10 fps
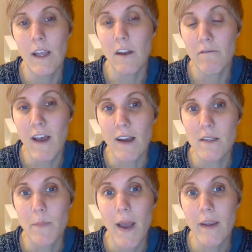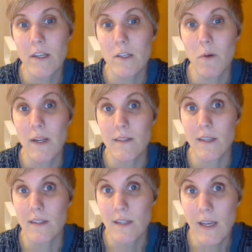In fact, back in
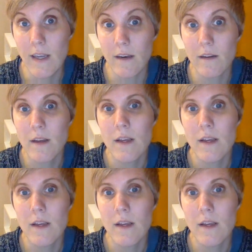2016,